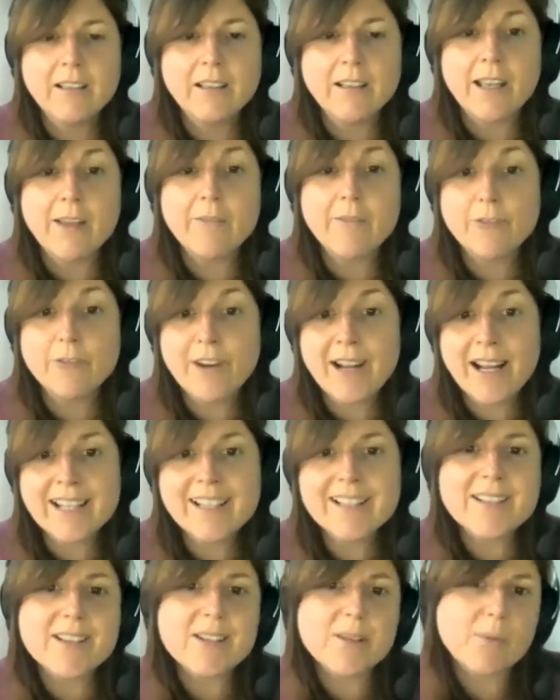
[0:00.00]
In
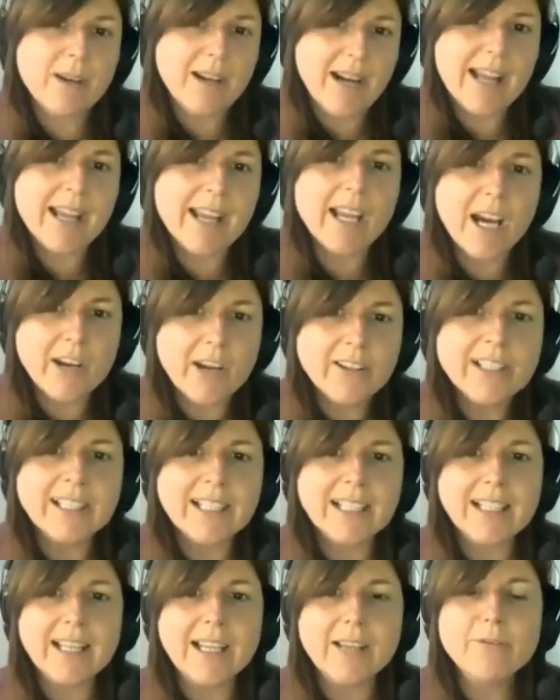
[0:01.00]
France, where I
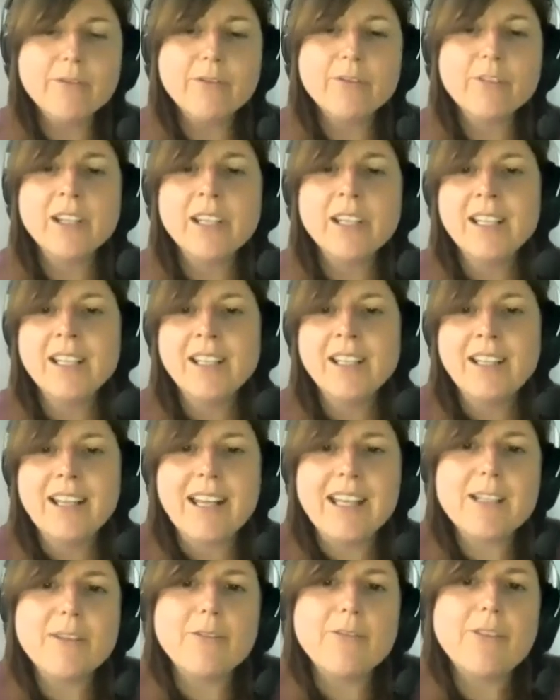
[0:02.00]
currently live,
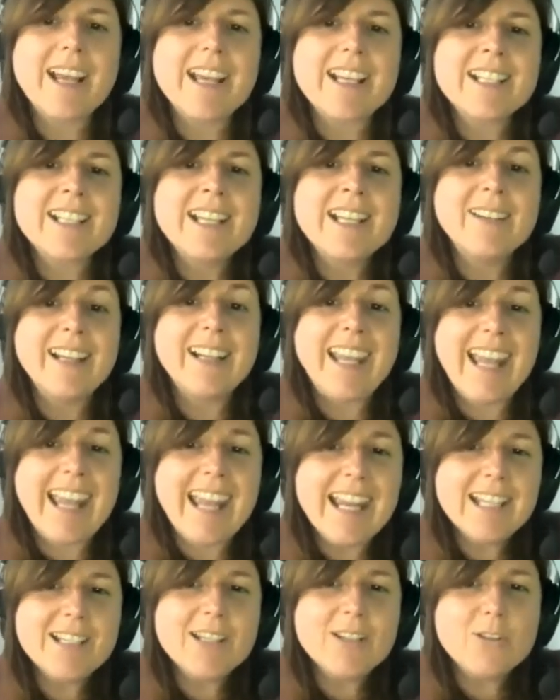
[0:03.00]
it affects nearly
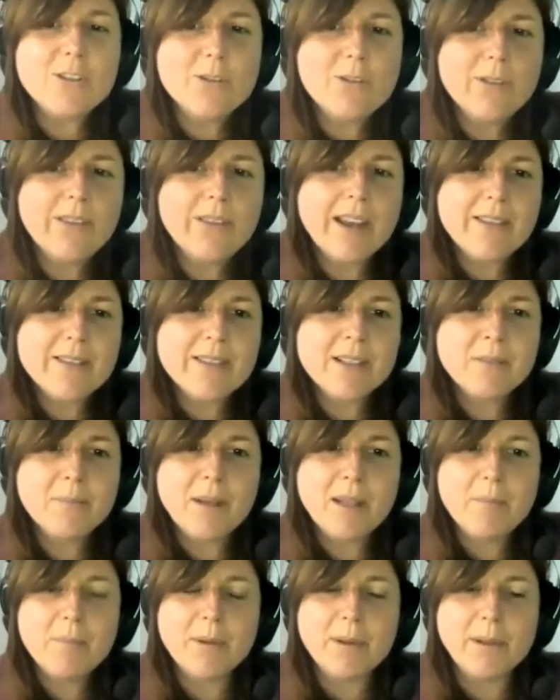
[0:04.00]
82,000
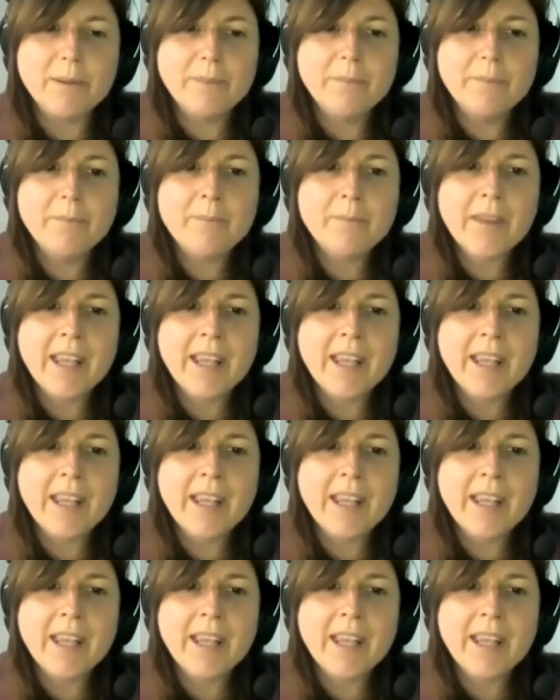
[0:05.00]
people,